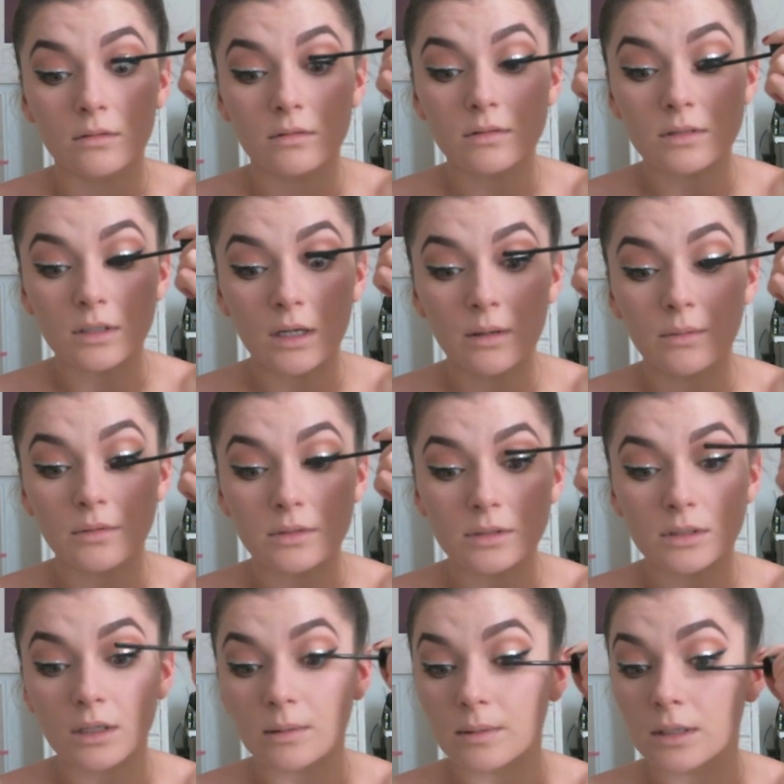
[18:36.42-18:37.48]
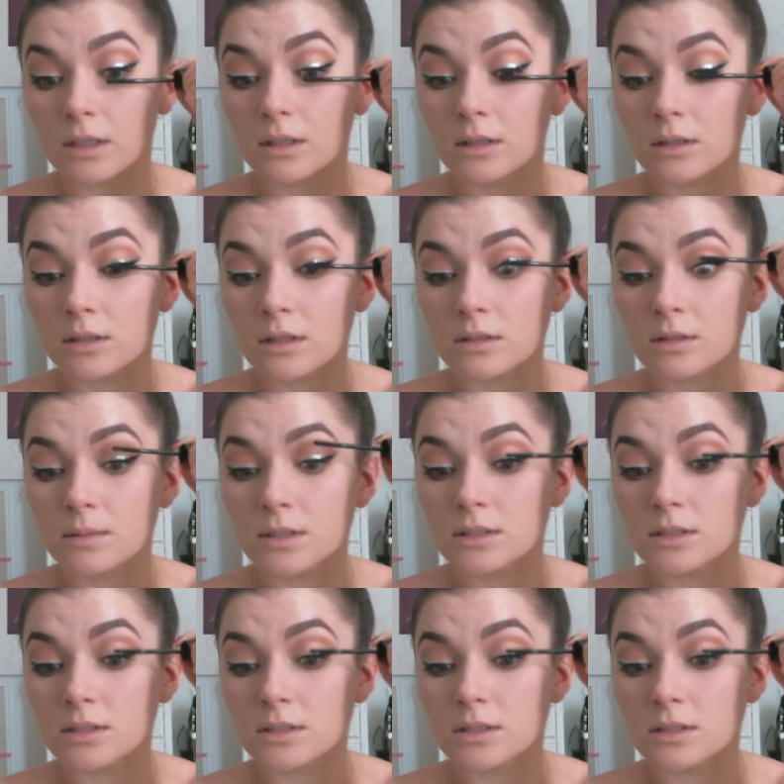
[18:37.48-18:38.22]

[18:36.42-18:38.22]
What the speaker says: Star Wars is coming out, let's get something